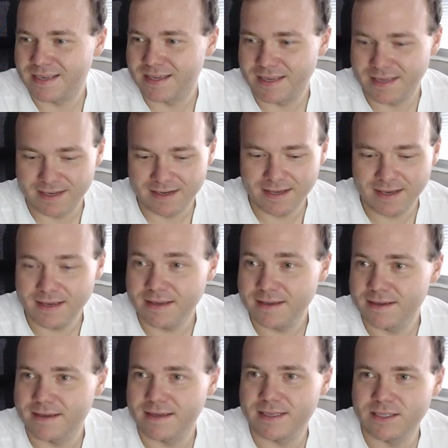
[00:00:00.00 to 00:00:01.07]
And yeah,
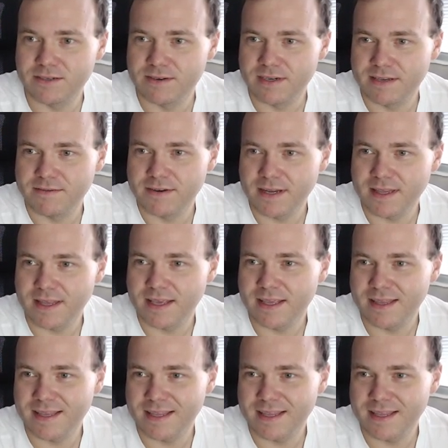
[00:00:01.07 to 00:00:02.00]
it's really worth it.